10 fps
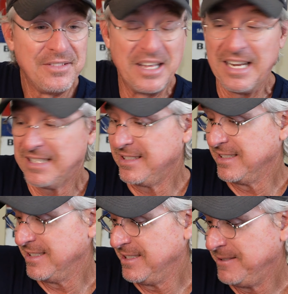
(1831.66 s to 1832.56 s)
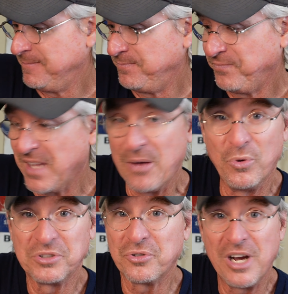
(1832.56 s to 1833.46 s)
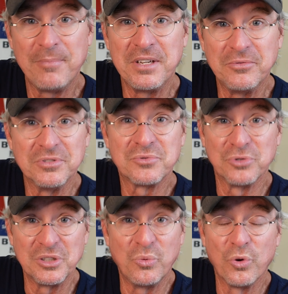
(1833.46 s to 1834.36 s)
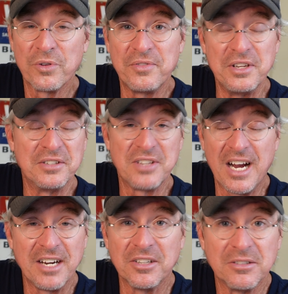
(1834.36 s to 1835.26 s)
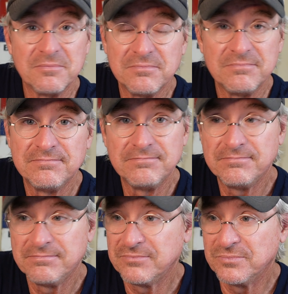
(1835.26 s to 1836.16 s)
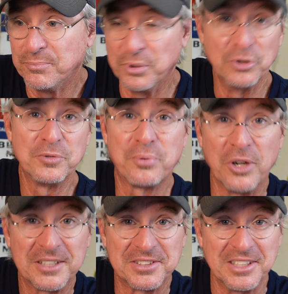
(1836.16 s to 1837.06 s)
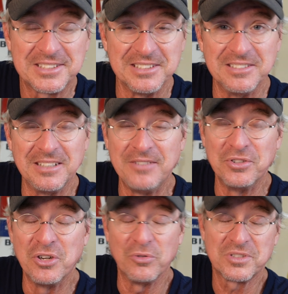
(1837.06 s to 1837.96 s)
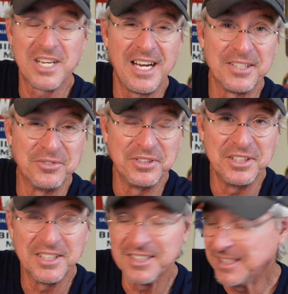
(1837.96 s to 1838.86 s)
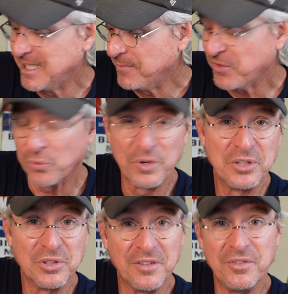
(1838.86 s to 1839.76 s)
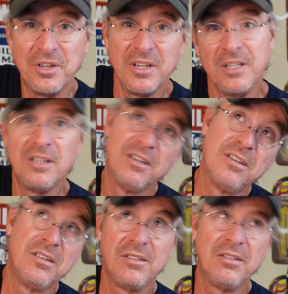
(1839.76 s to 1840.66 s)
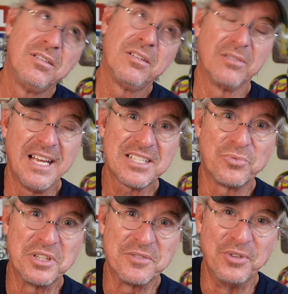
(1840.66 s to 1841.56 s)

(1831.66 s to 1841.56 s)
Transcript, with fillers: That, uh, that one crappie was really worth the entire build process, and even though it was caught on the, uh, the reel of last week's